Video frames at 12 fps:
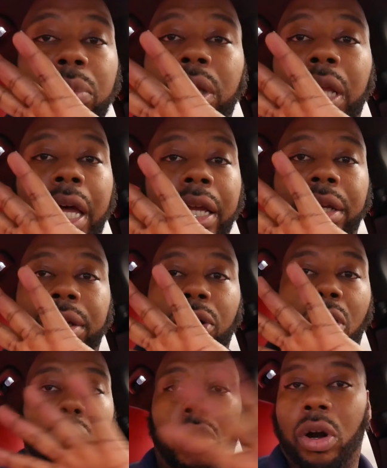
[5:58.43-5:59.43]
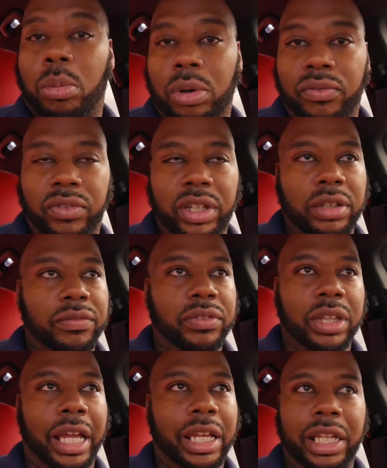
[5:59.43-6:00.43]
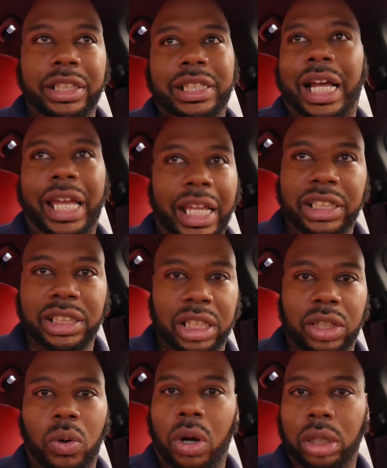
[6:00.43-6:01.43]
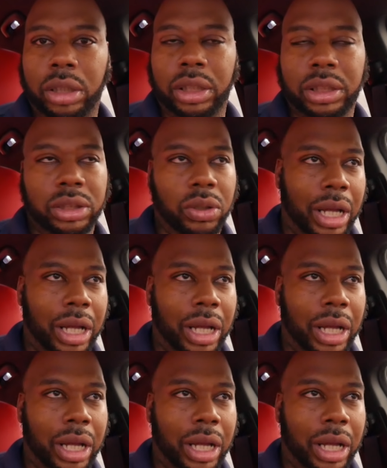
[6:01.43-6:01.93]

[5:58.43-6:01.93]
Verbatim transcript: like horrible like it's not HD quality. So